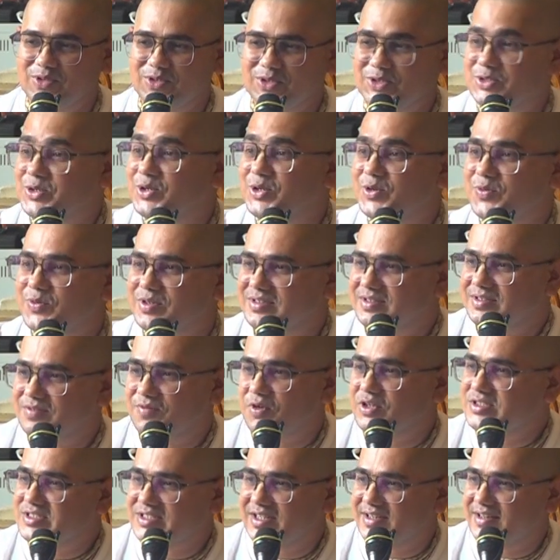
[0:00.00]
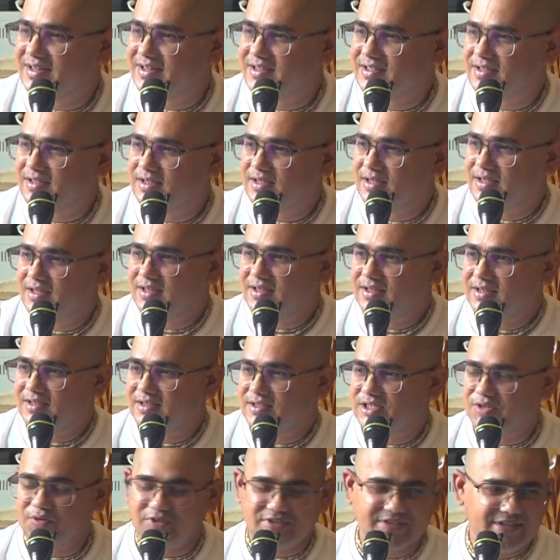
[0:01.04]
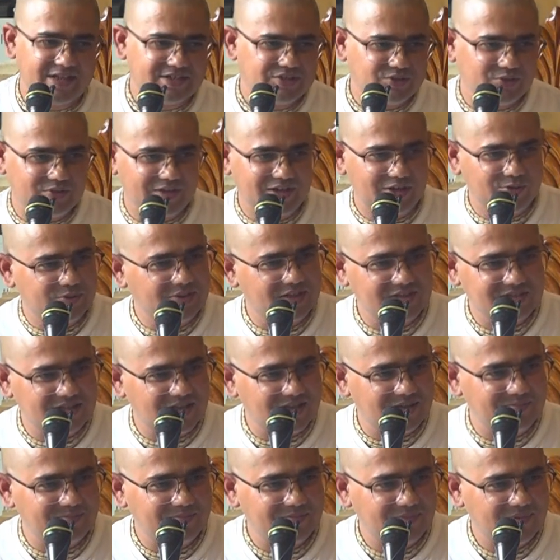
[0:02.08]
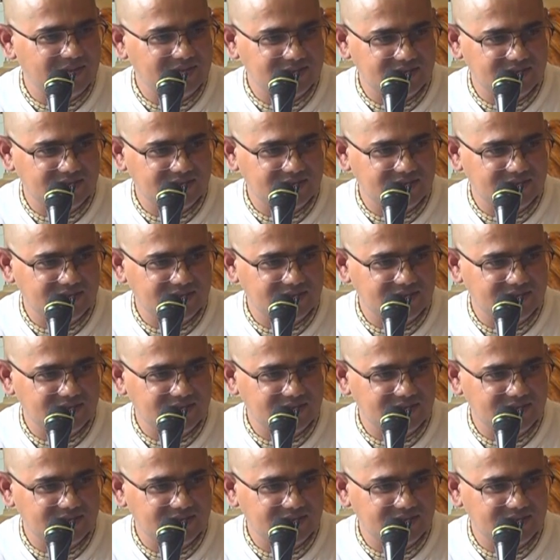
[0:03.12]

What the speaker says: So what she did? She was next to the Garuda stump.